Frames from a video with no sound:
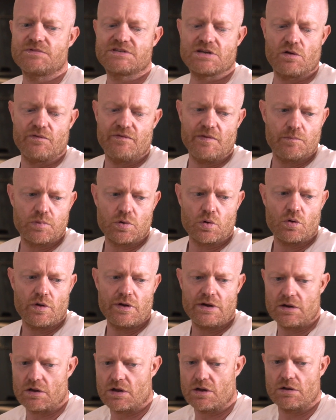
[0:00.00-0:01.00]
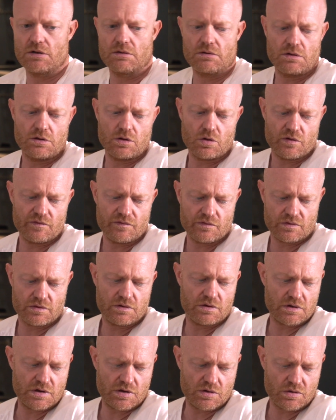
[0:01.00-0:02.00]
I'm self-employed, like a lot
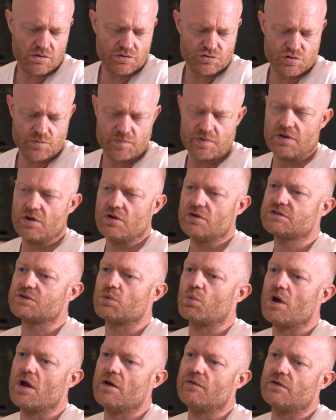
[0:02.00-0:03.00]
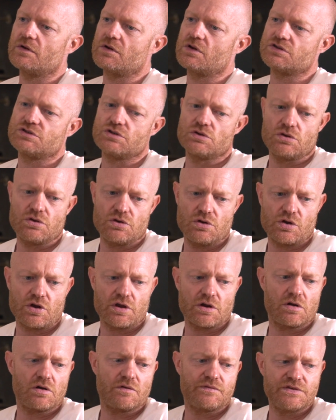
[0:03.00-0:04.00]
of entrepreneurs or whatever, because you're
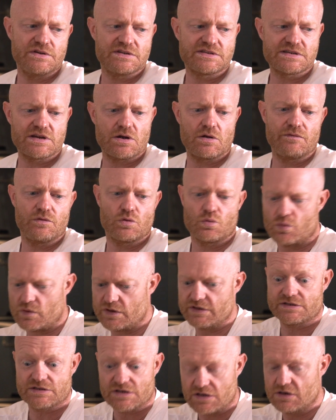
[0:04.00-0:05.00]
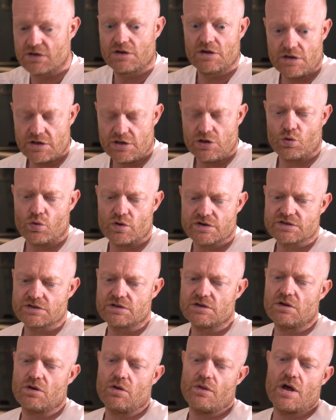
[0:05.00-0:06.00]
looking after yourself, you're always
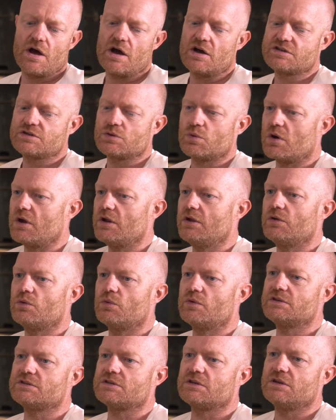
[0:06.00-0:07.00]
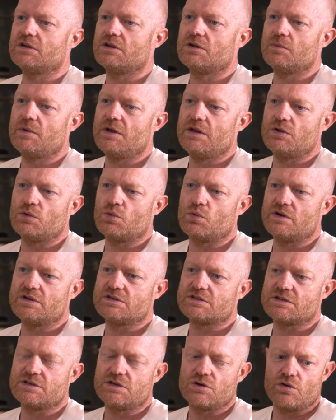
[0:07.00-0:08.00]
on the hustle, aren't you? Always, you know
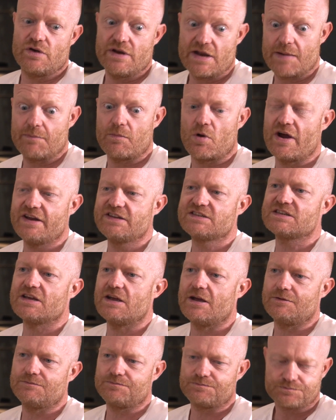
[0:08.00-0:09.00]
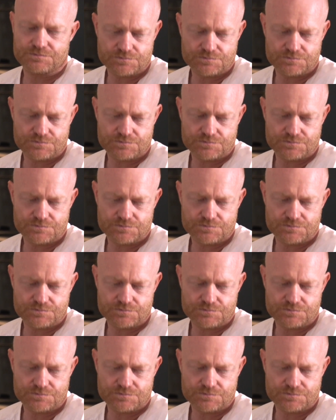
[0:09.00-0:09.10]
what I mean? You're in that mindset.